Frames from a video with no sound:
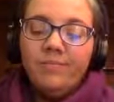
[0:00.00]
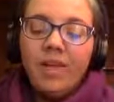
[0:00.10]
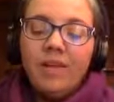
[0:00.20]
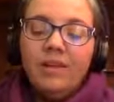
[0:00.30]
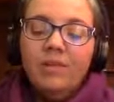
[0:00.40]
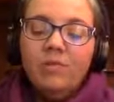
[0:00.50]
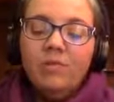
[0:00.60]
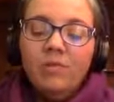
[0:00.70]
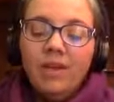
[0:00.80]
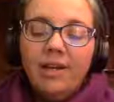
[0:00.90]
I am
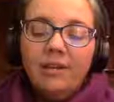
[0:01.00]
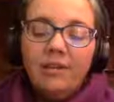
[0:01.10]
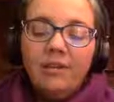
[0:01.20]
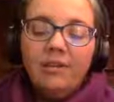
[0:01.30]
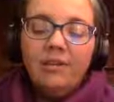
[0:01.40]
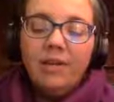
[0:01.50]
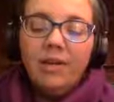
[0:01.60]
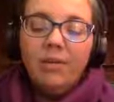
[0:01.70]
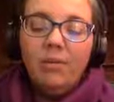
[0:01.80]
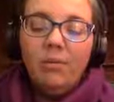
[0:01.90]
aware of my
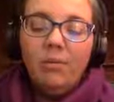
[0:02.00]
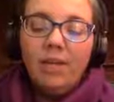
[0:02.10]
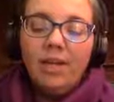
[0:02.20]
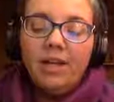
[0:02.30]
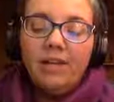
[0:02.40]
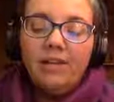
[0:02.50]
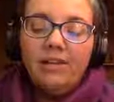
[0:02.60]
whole body.